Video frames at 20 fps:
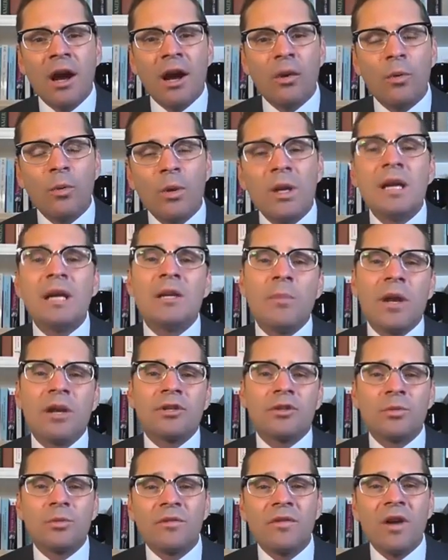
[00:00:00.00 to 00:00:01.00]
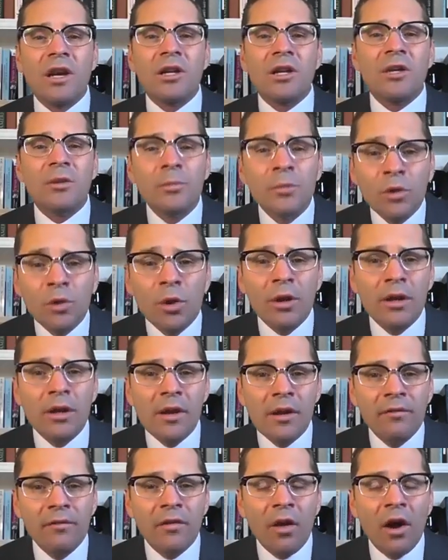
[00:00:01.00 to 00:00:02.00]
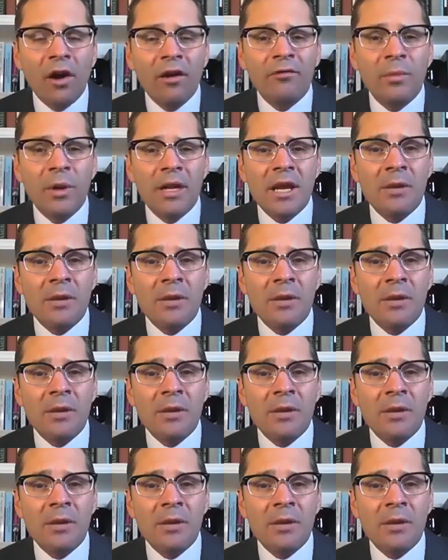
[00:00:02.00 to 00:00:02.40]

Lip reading: we need to make sure we've got community involvement